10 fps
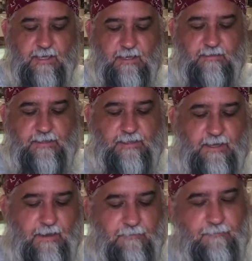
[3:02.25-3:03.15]

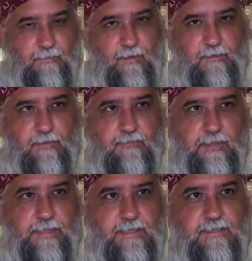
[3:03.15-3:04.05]
the
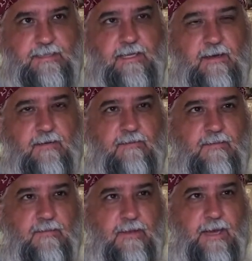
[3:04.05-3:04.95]
plainness of
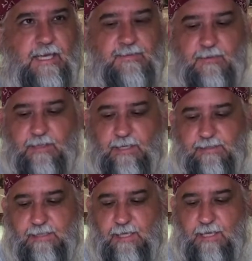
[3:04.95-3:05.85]
the iceberg
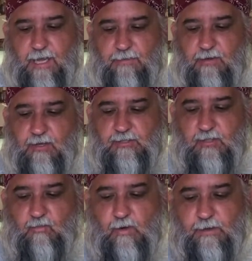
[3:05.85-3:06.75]
lettuce. And you
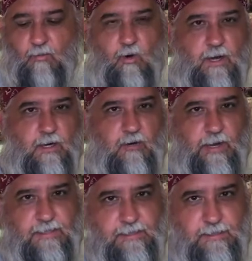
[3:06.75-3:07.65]
also want
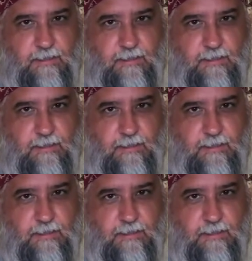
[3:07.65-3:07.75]
watercress.